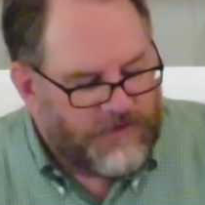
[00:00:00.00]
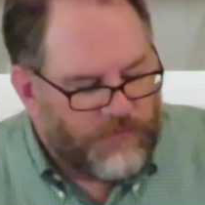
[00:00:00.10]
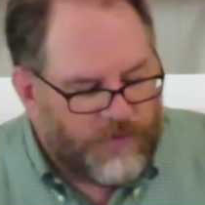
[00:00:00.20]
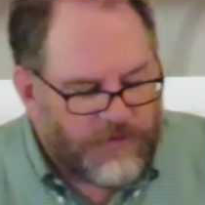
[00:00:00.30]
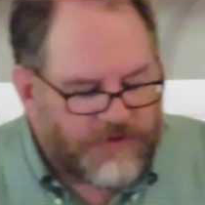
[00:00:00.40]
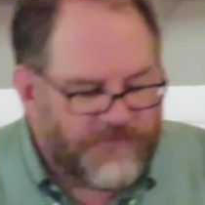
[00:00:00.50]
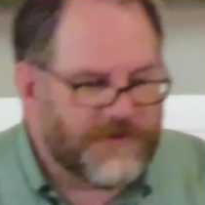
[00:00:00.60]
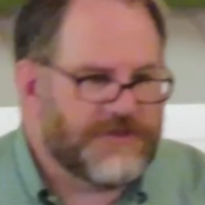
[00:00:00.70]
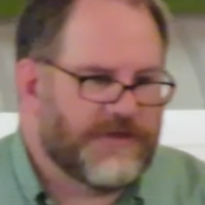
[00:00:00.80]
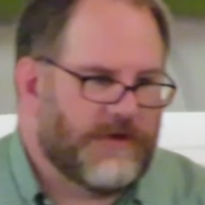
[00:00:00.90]
the
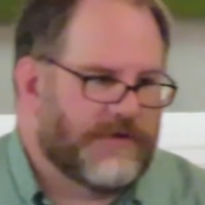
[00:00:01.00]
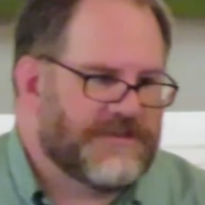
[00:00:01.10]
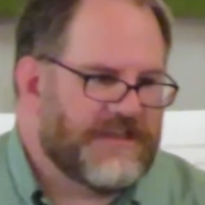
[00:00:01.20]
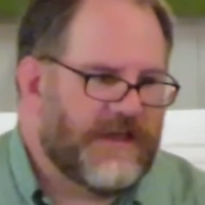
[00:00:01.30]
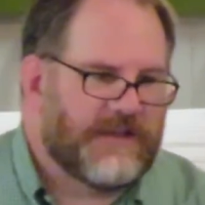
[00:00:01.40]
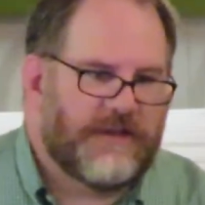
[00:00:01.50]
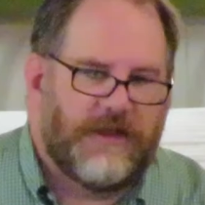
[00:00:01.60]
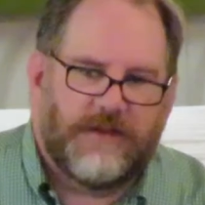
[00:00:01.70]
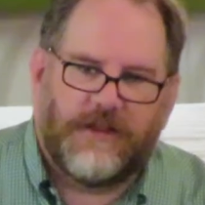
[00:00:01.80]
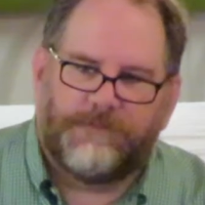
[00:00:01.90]
work of the church, that